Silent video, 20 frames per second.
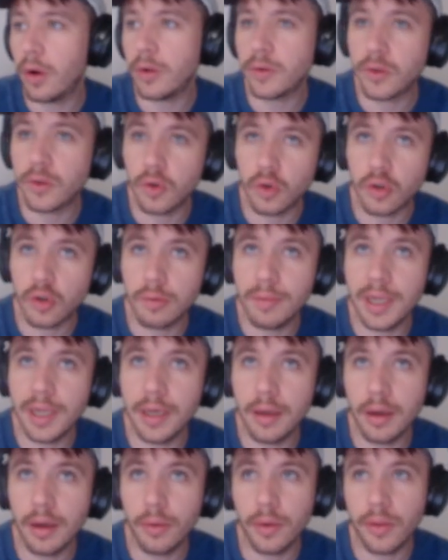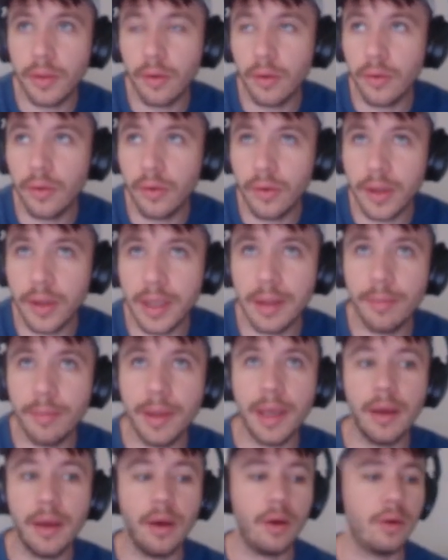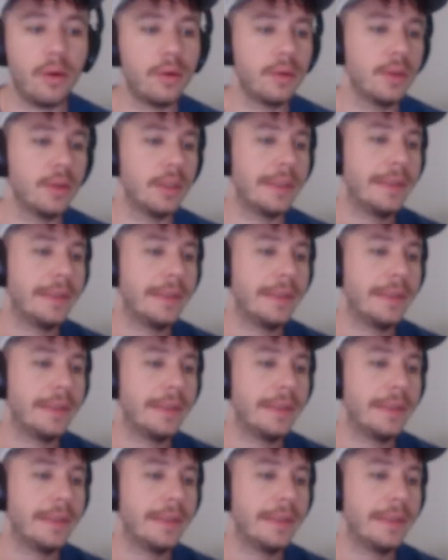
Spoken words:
on social media, when they're in their email,